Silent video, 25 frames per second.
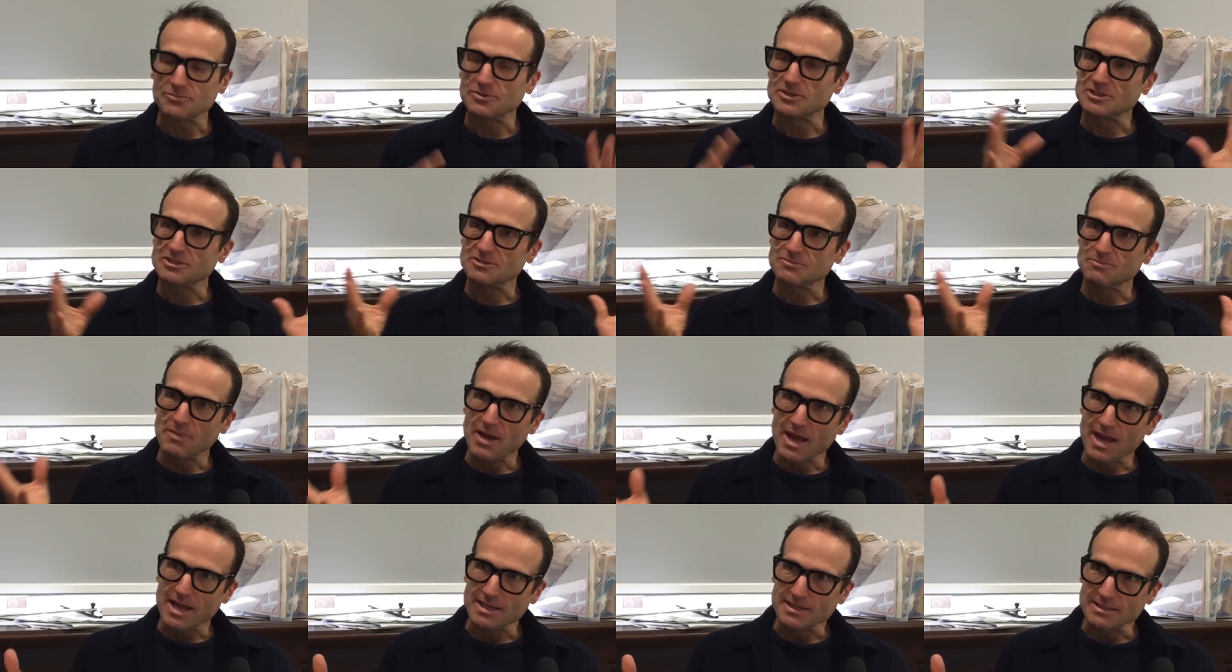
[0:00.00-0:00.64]
was
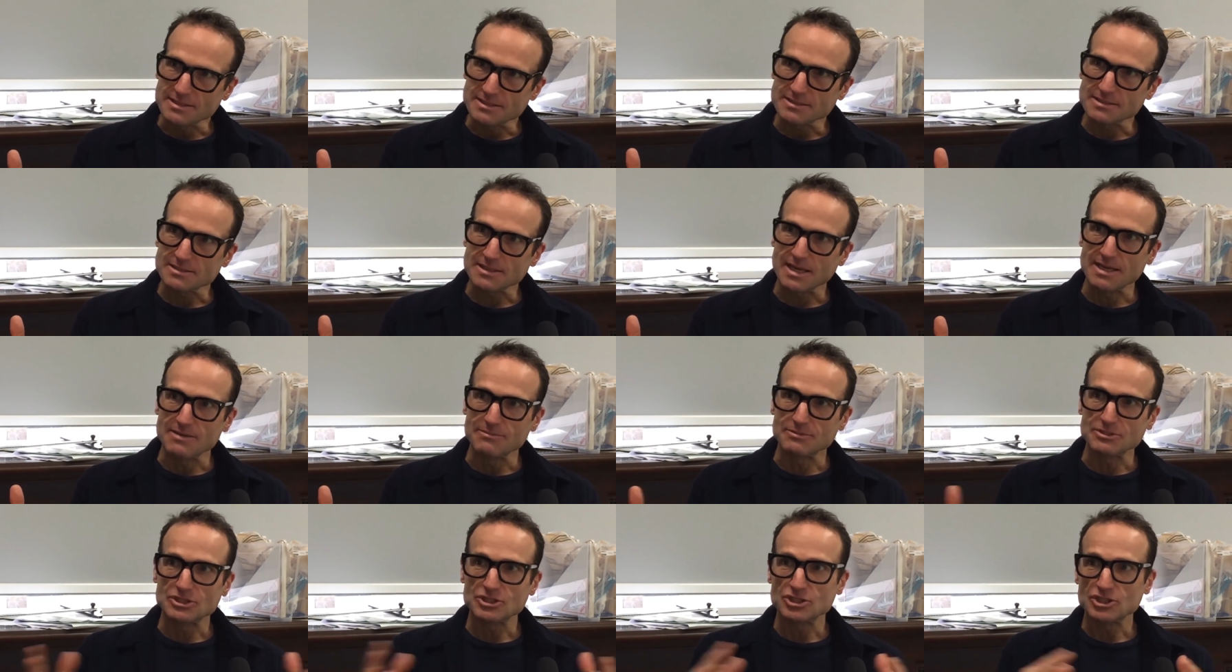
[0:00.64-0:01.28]
space,
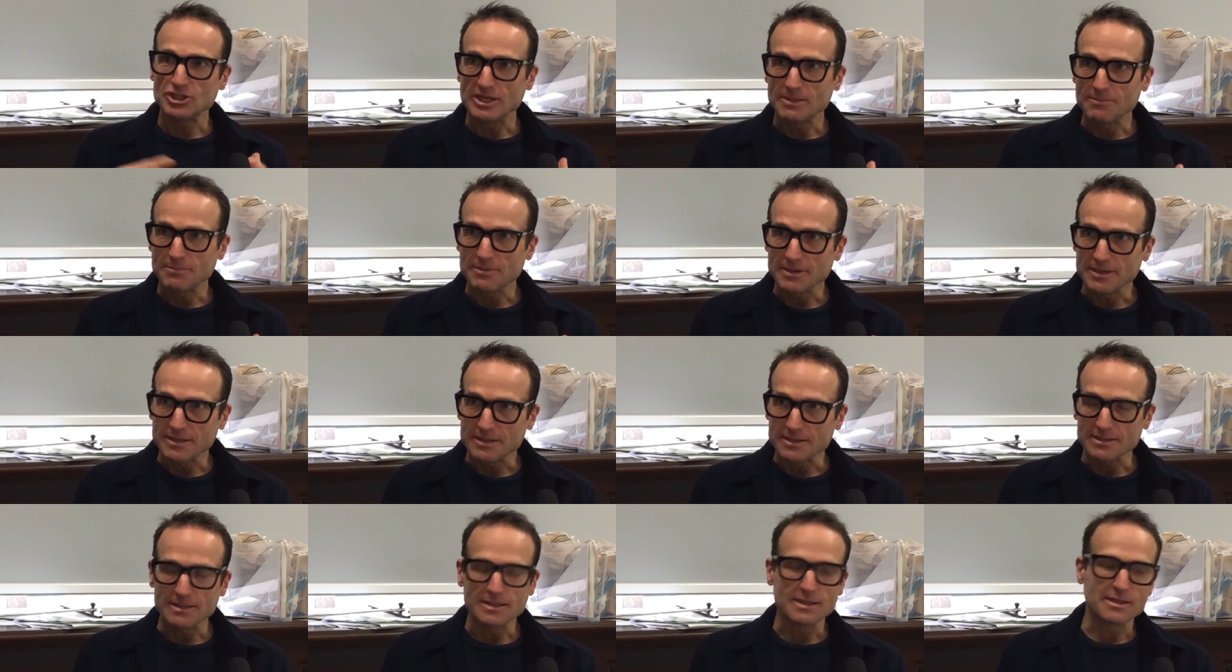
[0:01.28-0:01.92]
it was
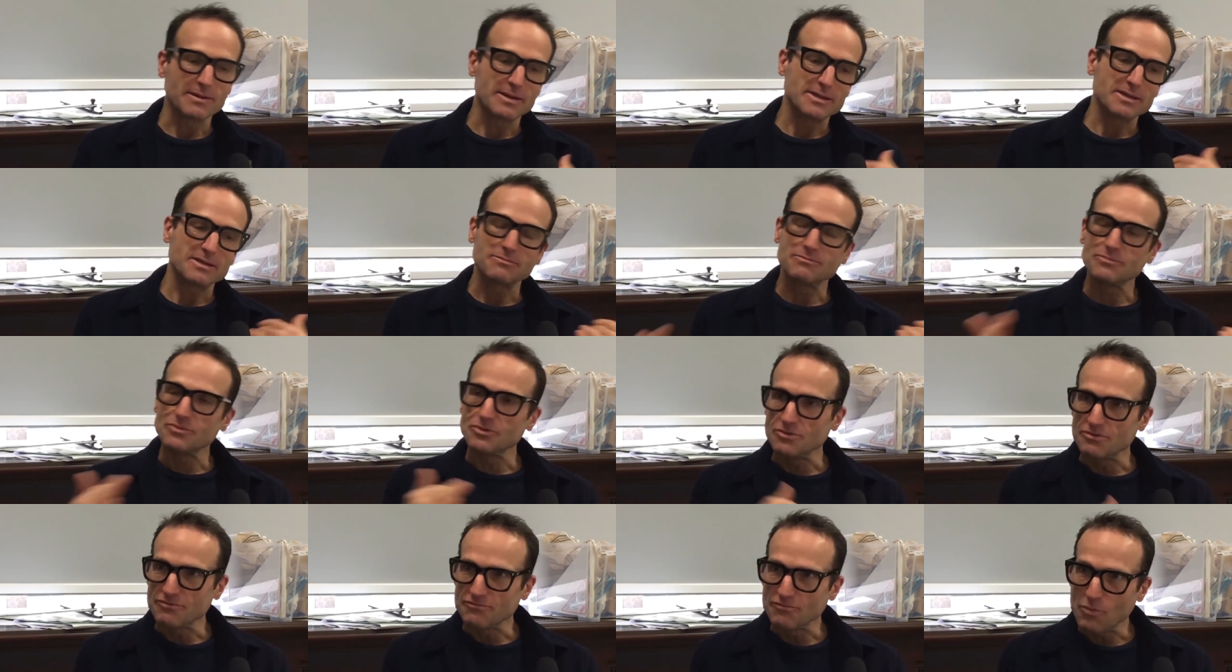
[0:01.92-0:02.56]
cheaper, you know, I could
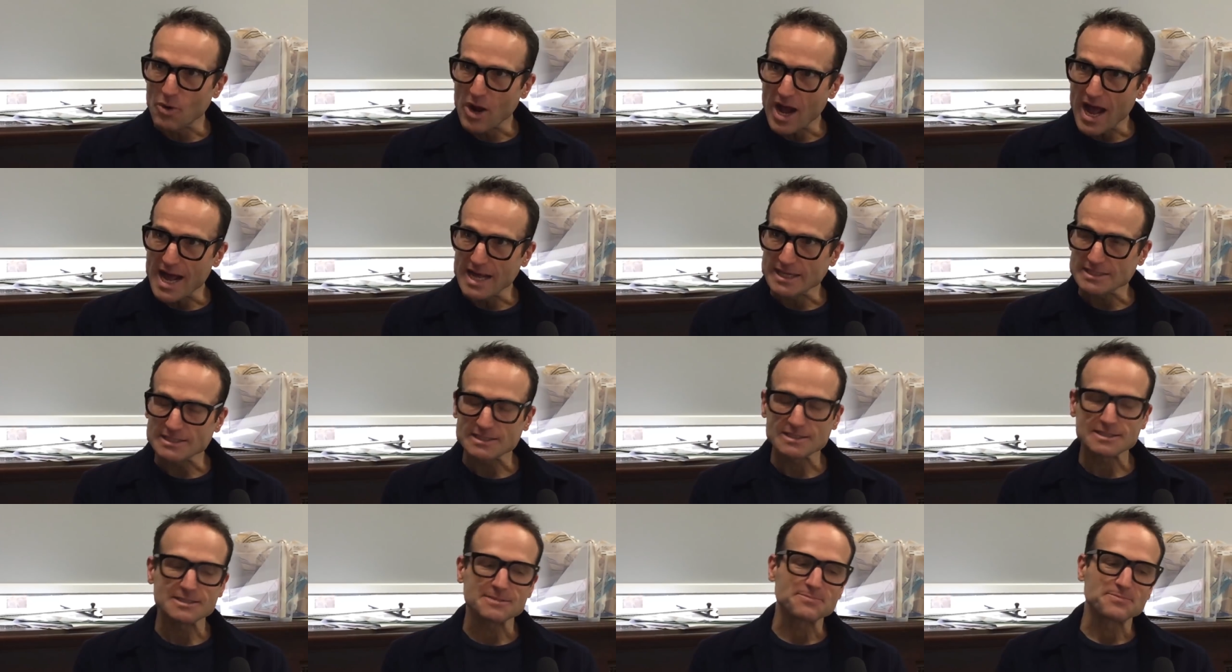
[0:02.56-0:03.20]
move
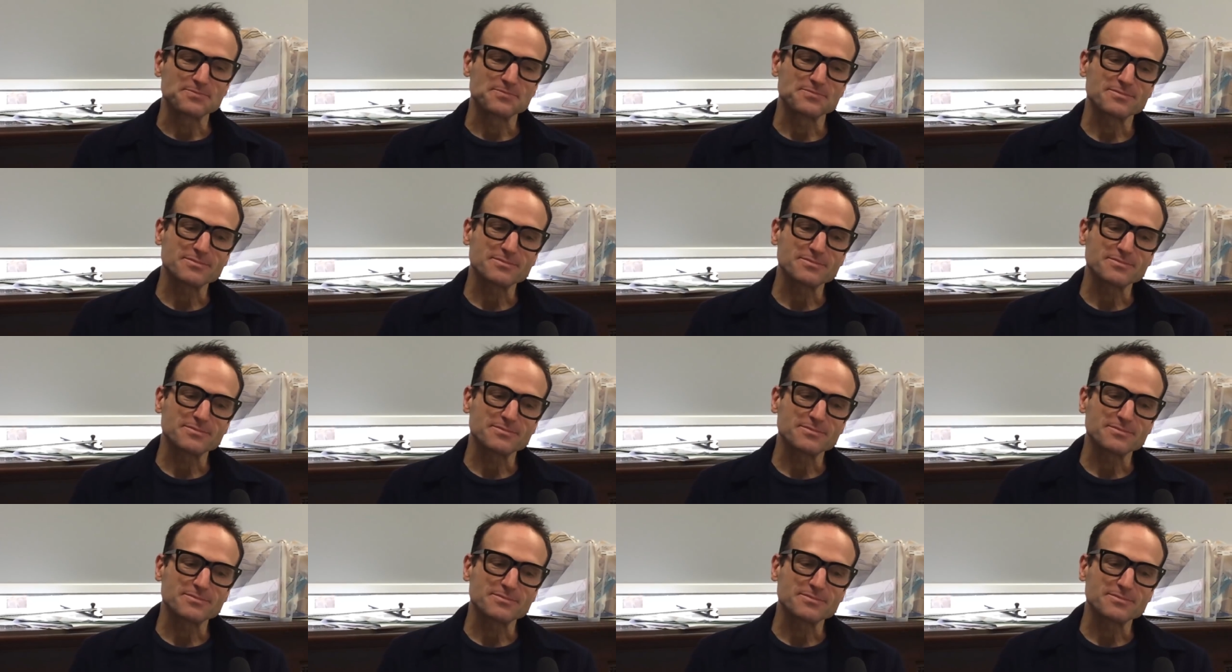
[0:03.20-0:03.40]
west.